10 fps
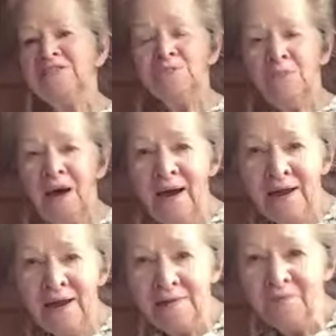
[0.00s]

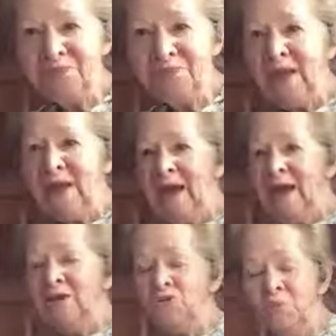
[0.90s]
spine.
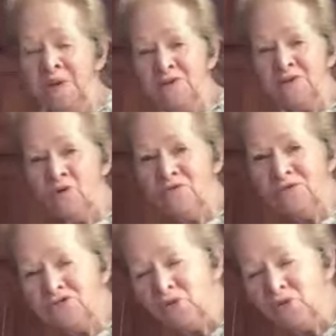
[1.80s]
And you bend over